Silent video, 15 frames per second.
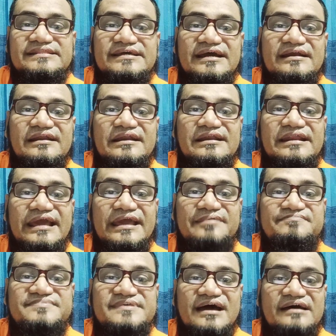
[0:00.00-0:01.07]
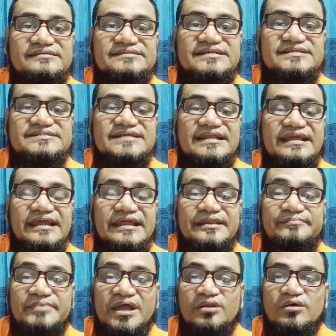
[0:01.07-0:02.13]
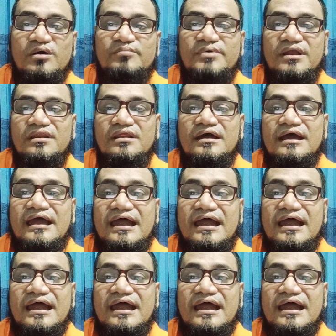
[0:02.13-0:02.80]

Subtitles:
There are names suggest an invaluable